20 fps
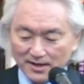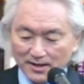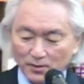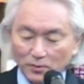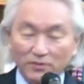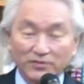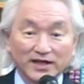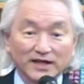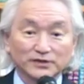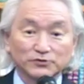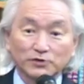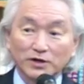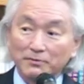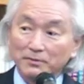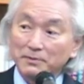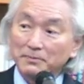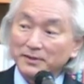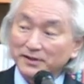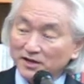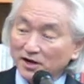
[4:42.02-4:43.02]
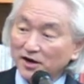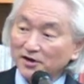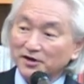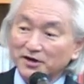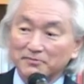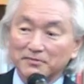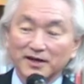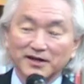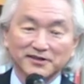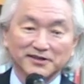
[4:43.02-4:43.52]
Well, that's what I'm going to be
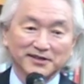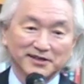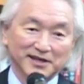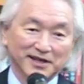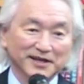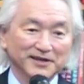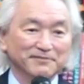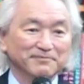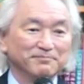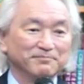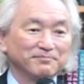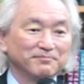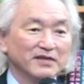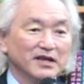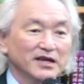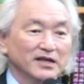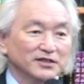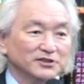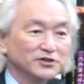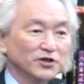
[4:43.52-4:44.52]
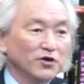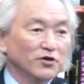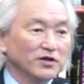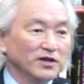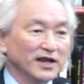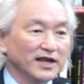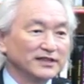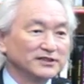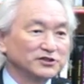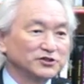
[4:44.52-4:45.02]
talking about today. So
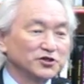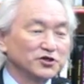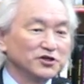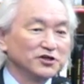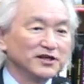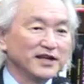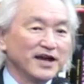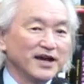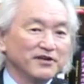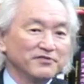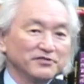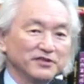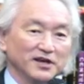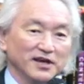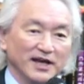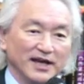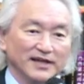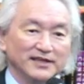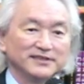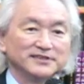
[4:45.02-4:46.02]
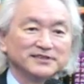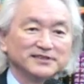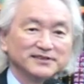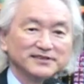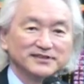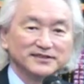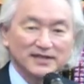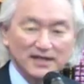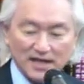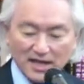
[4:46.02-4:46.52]
let's turn down the
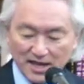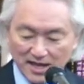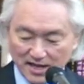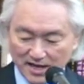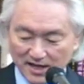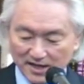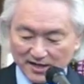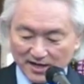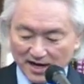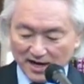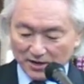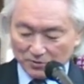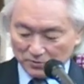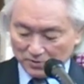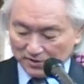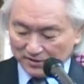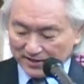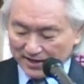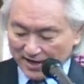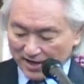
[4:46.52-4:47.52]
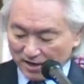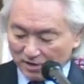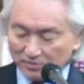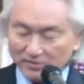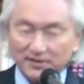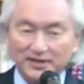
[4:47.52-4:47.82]
lights, and I will now